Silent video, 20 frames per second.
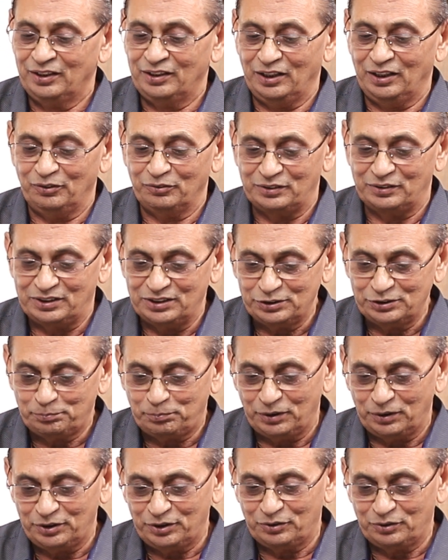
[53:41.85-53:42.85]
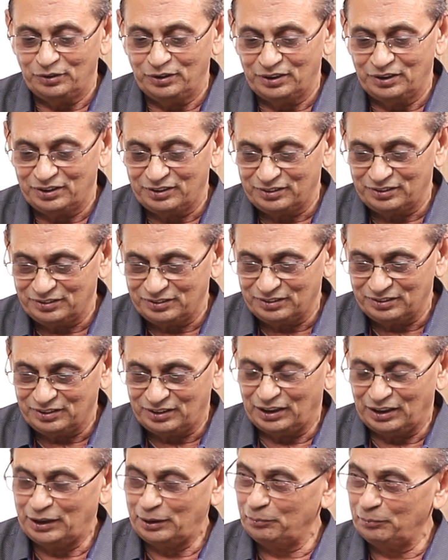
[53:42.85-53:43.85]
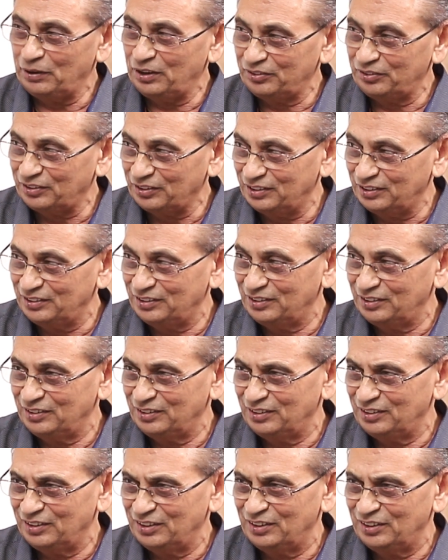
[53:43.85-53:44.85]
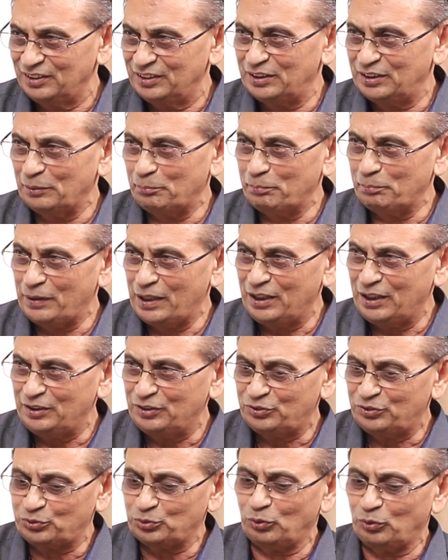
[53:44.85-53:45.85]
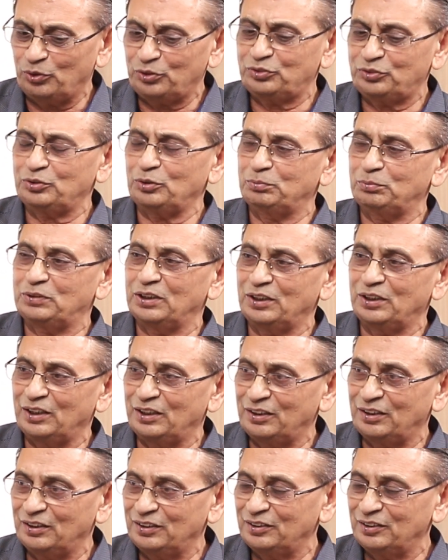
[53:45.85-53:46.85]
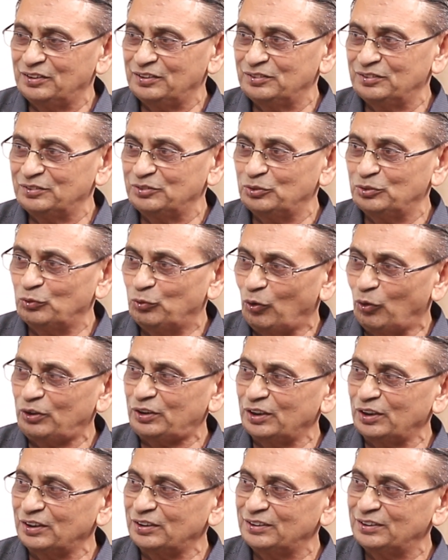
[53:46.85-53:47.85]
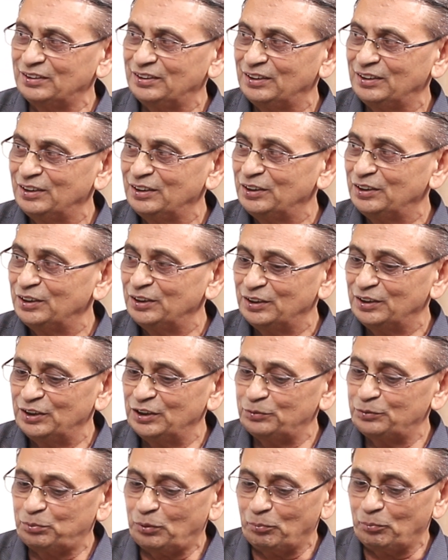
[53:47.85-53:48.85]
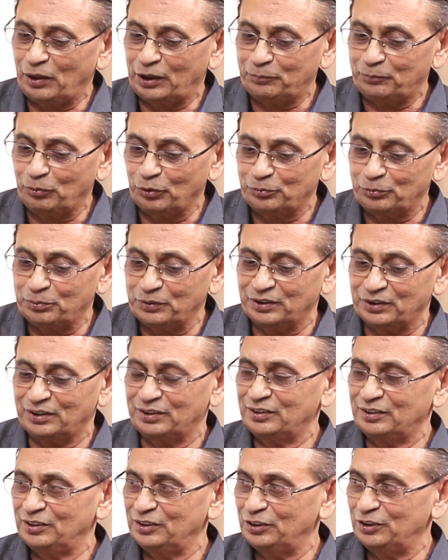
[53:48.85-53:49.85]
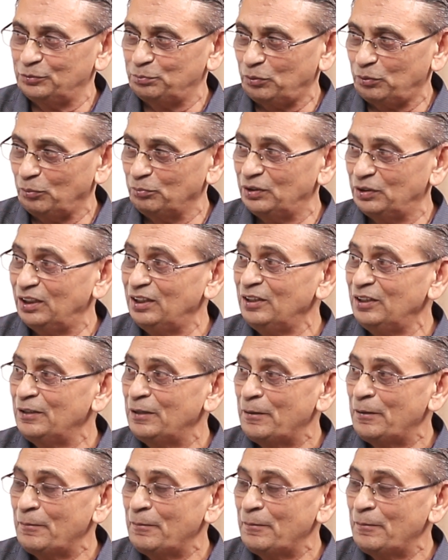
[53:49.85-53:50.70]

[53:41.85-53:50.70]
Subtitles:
Now, this particular contamination, the main source of the water is from atmosphere, is from the